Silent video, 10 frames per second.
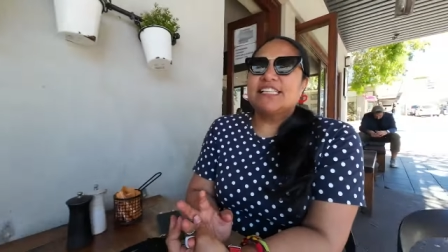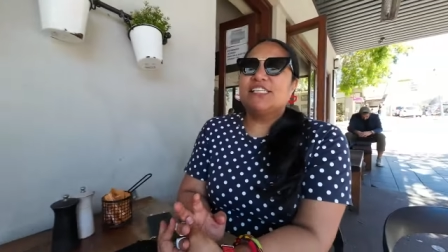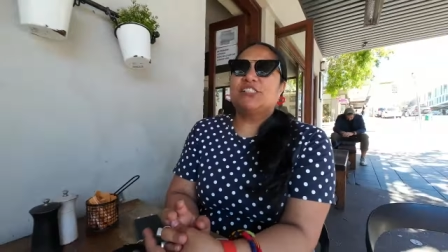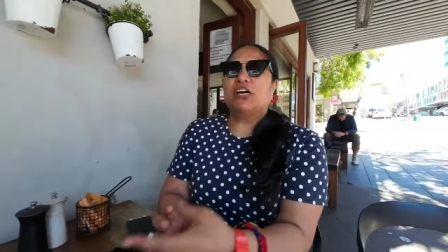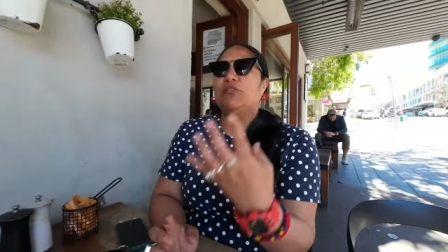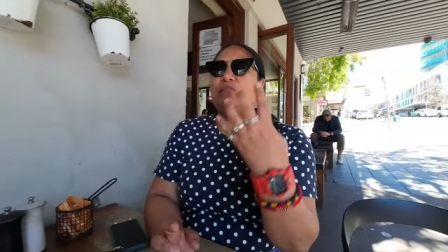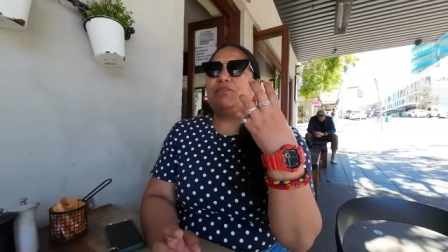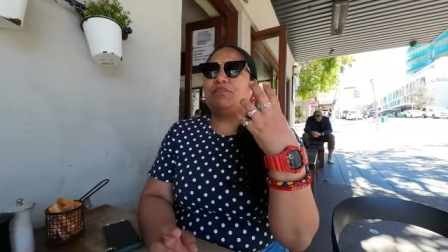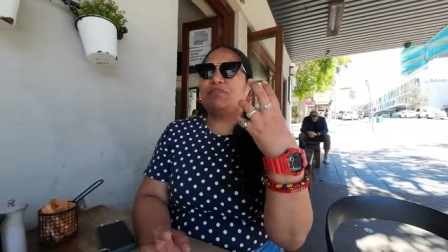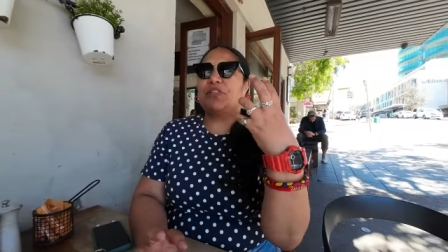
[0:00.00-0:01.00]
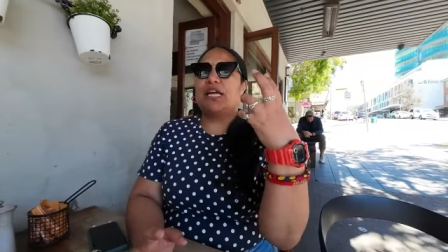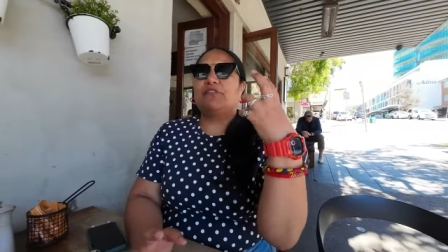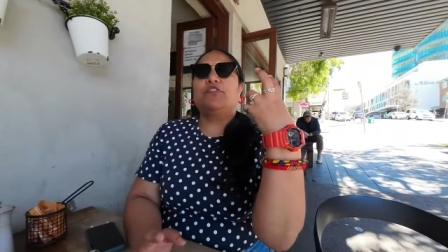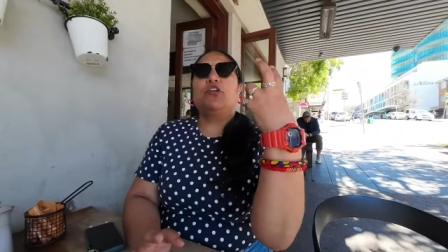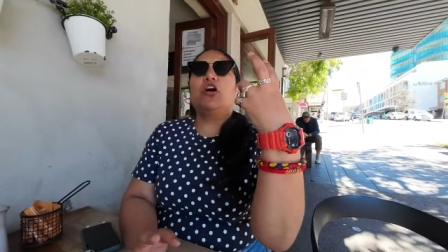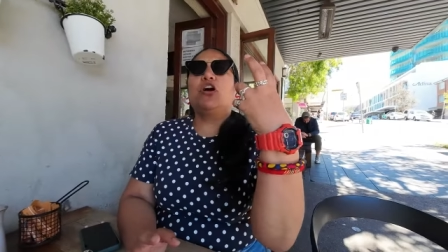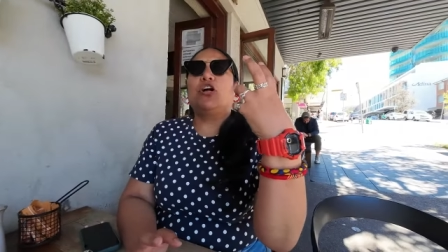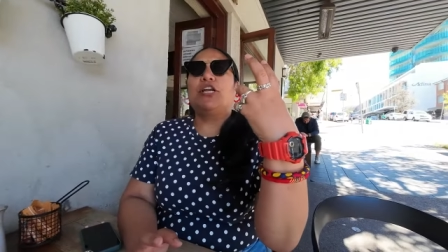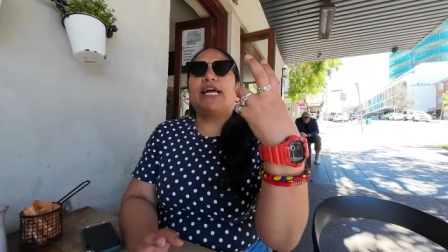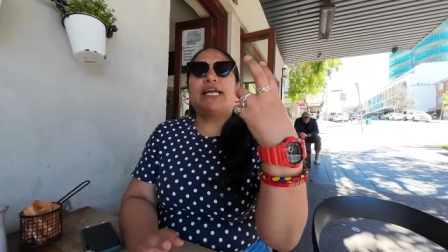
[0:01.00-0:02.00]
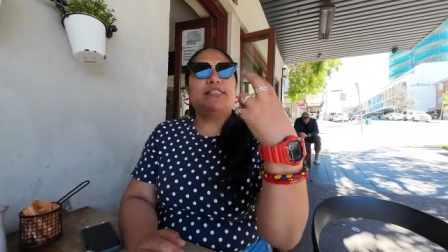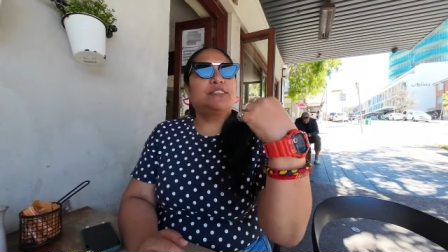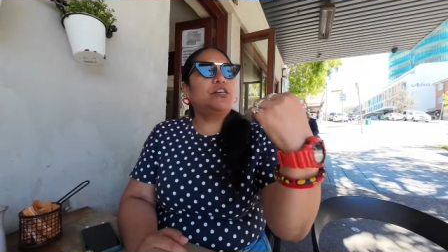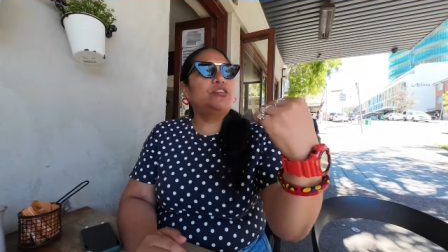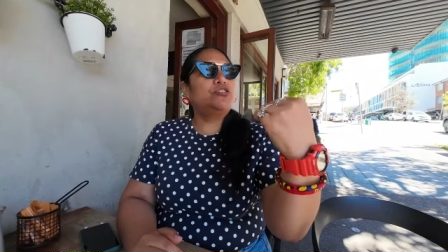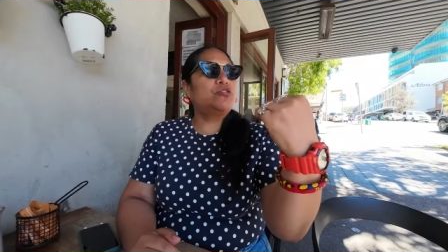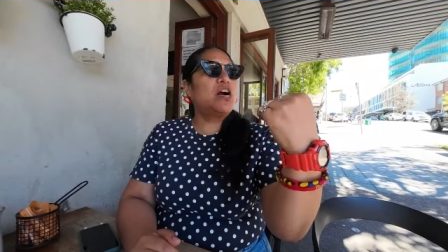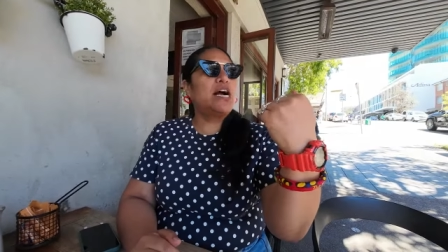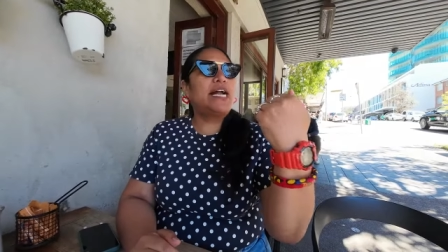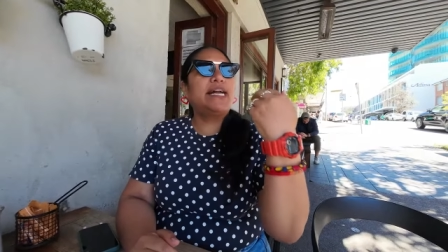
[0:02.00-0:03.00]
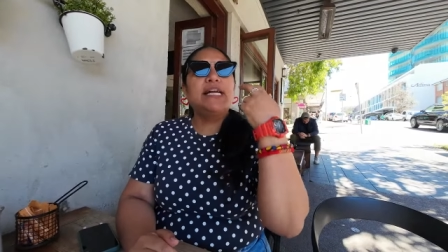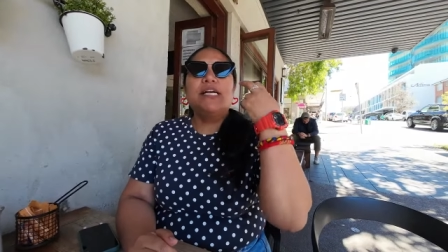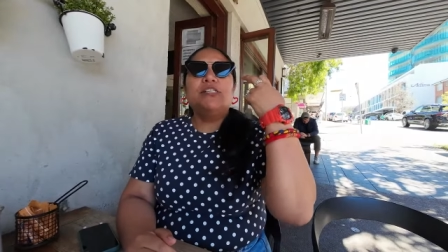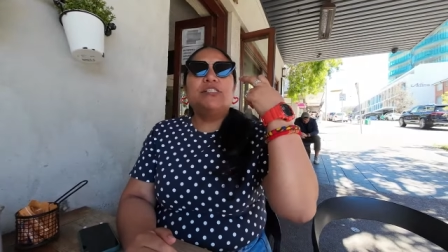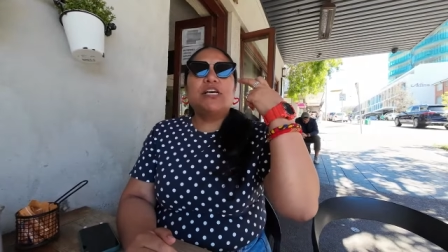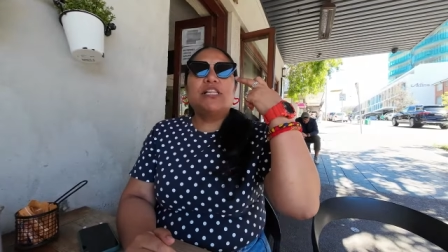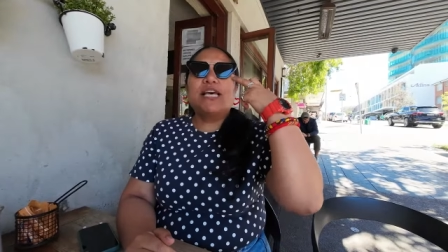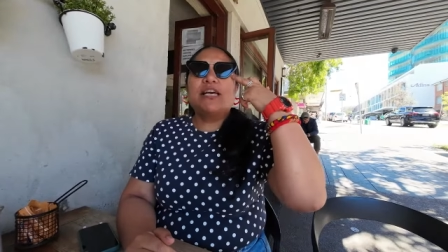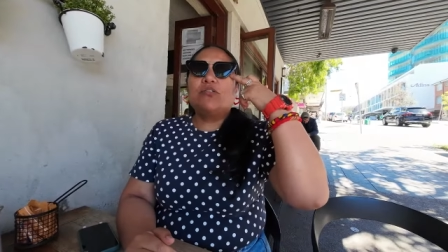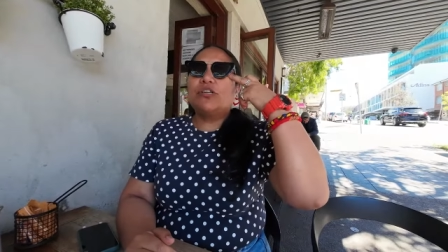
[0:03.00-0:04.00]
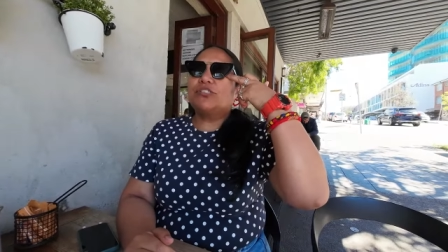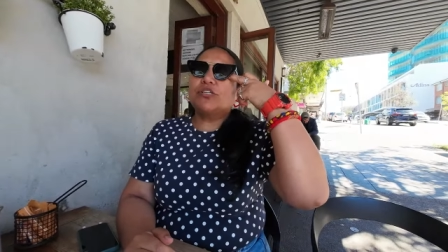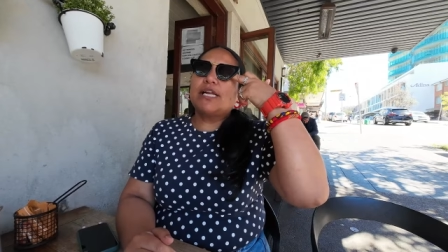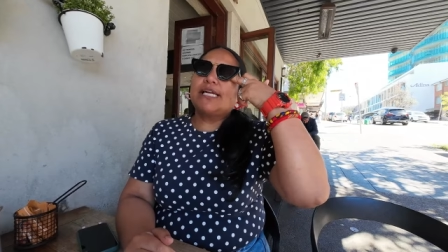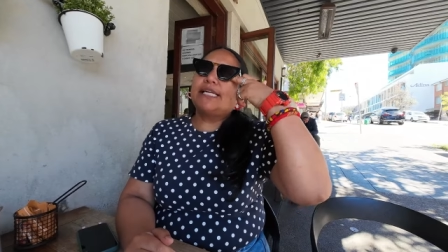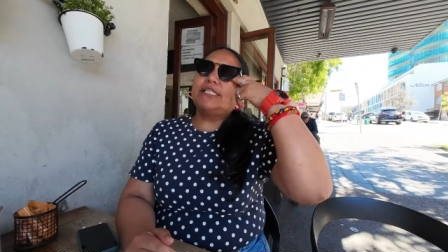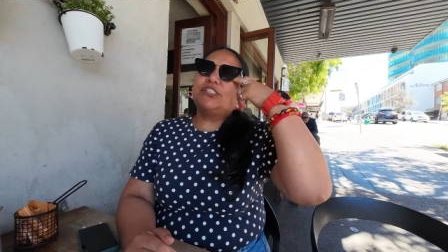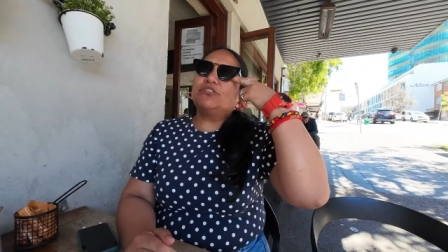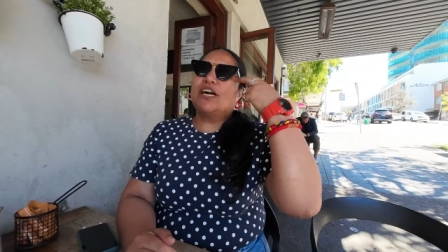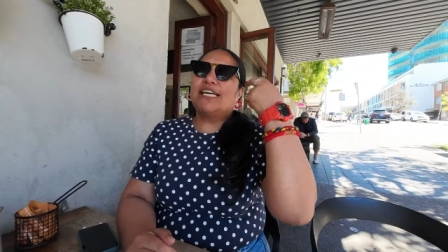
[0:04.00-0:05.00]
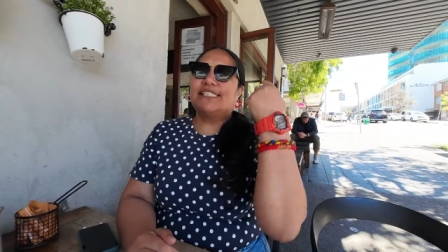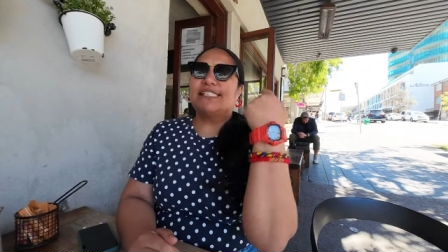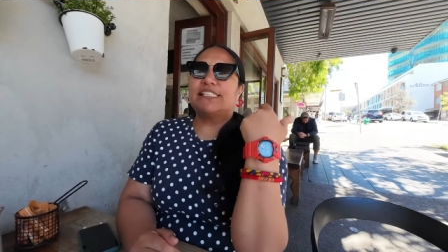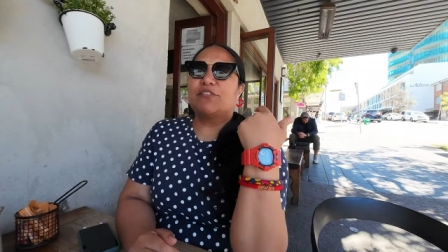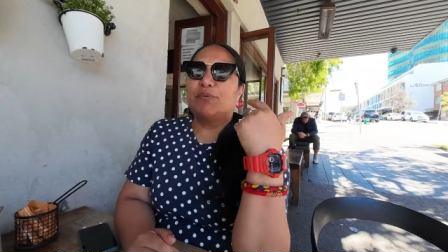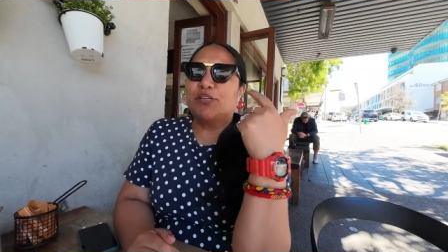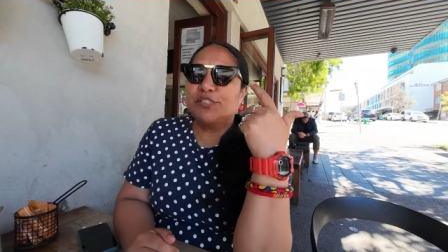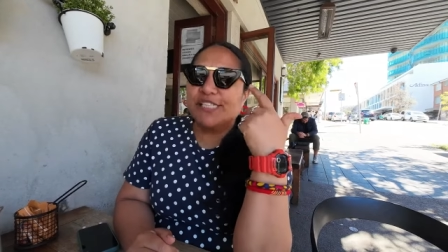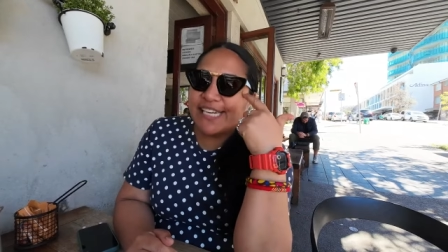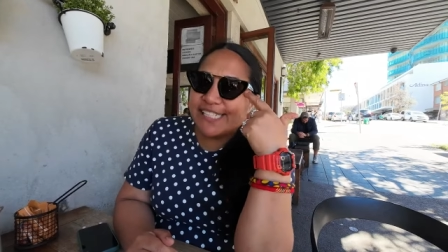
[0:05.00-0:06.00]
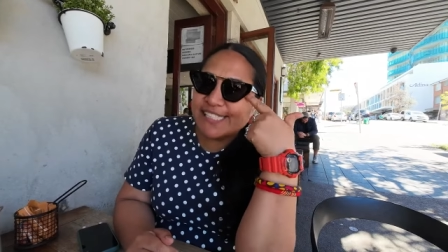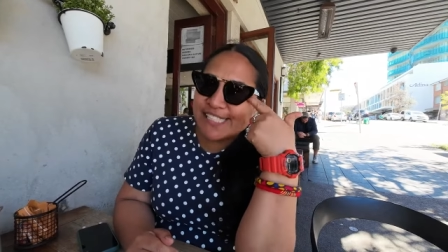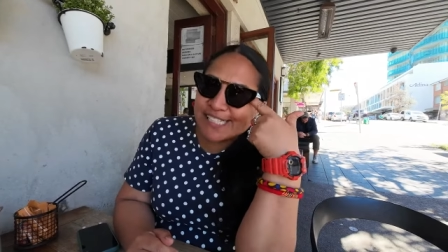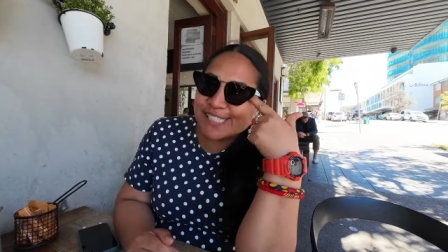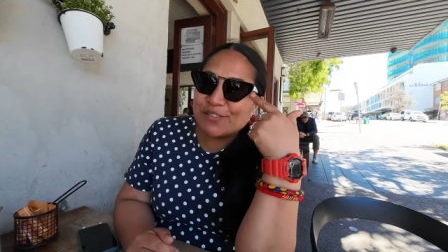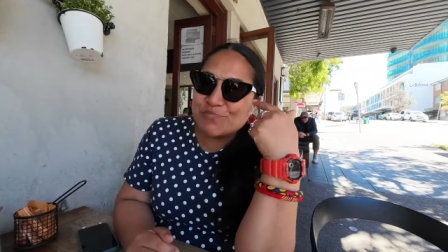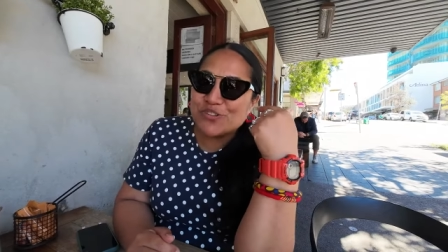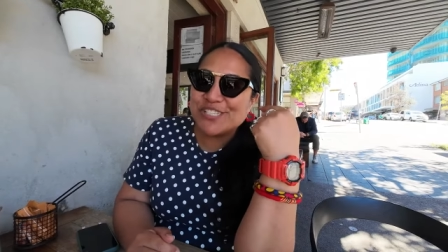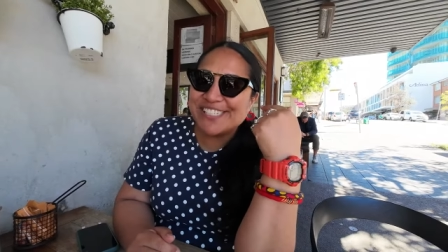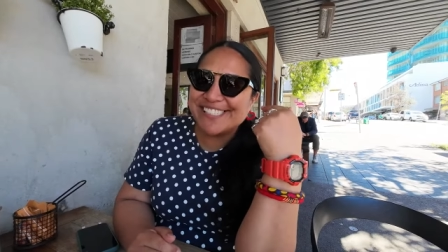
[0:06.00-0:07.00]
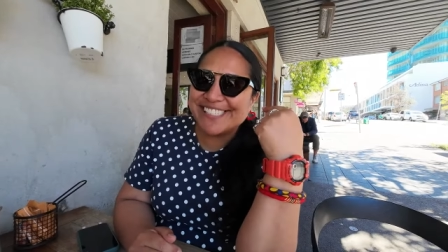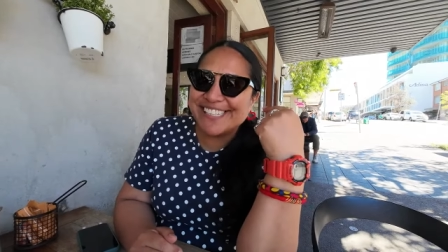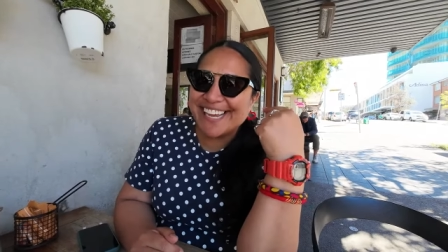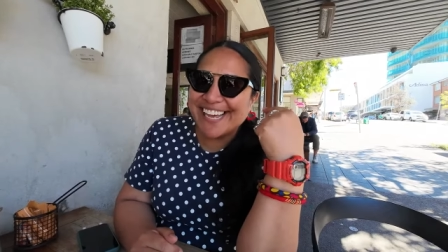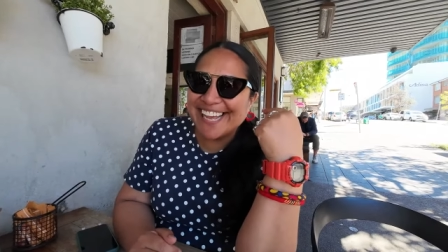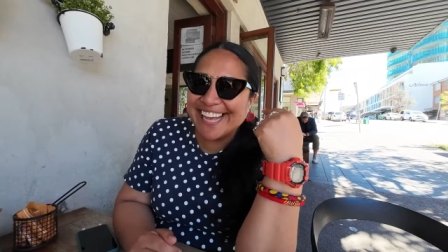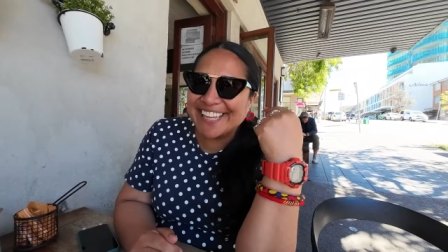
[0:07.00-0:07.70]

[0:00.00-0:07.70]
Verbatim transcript: and they're so yeah. like full on, and it's so dry. So they are always trying to get into your eyes and stuff because they can sense the moistures in there. Oh